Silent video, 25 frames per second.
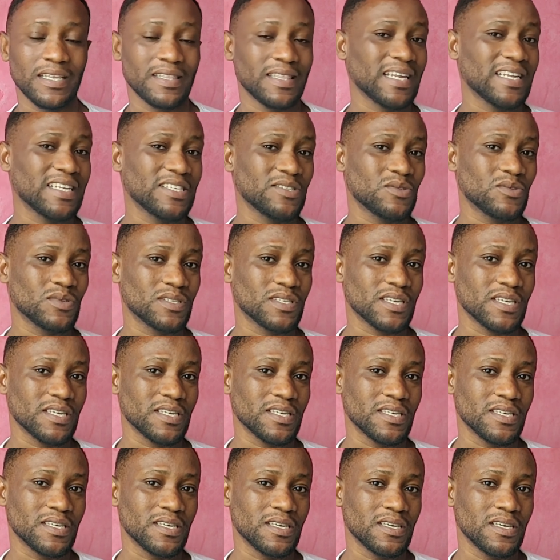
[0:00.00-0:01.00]
That is to
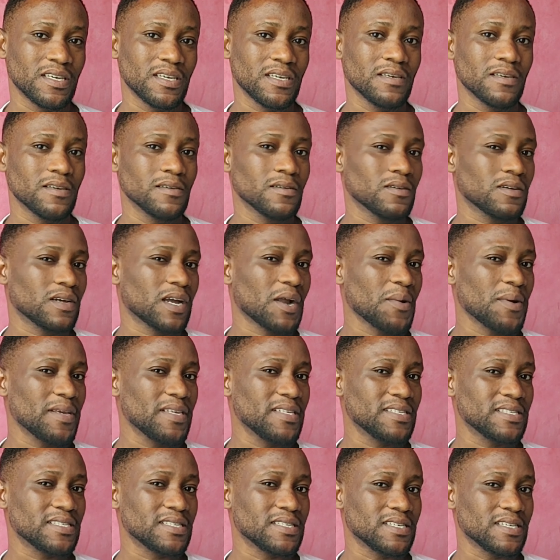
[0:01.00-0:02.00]
say,
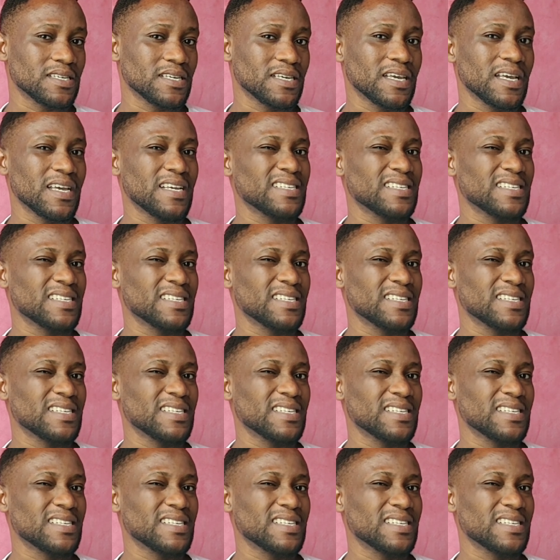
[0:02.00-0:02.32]
currency